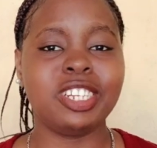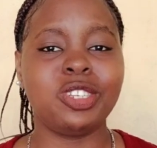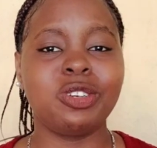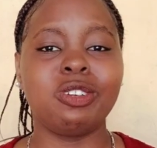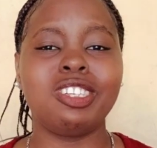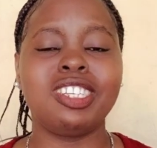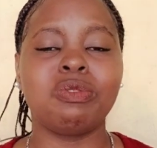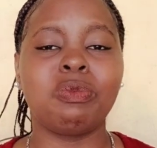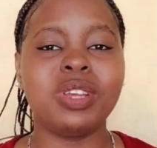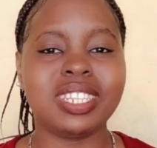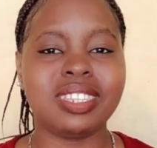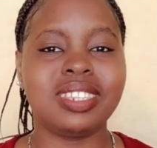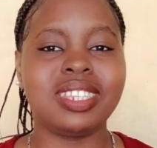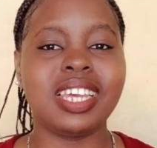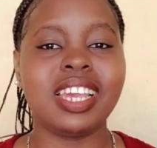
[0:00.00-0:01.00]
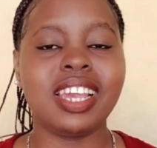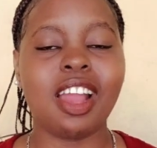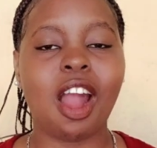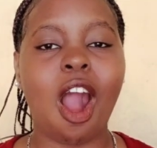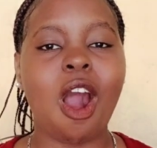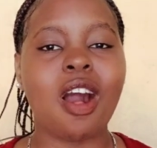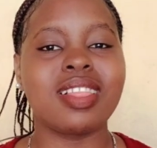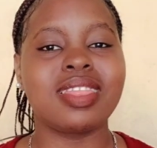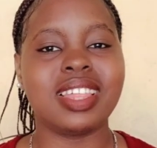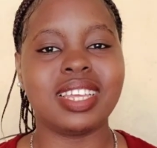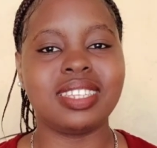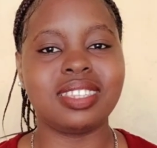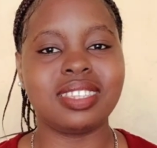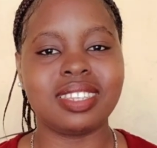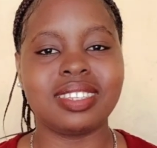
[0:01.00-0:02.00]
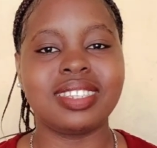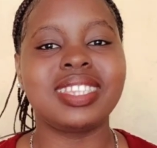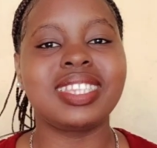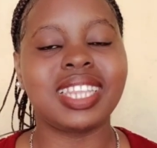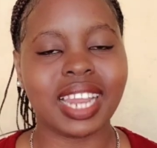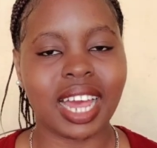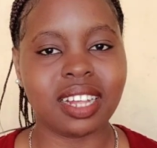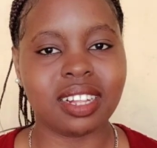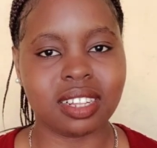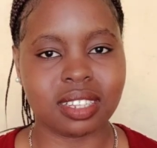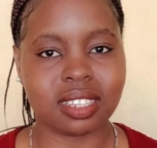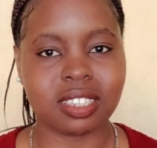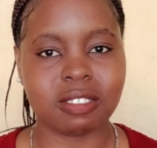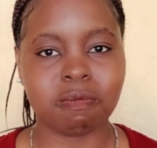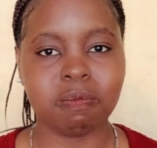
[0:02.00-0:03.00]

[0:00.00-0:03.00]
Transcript: So we see all these struggles.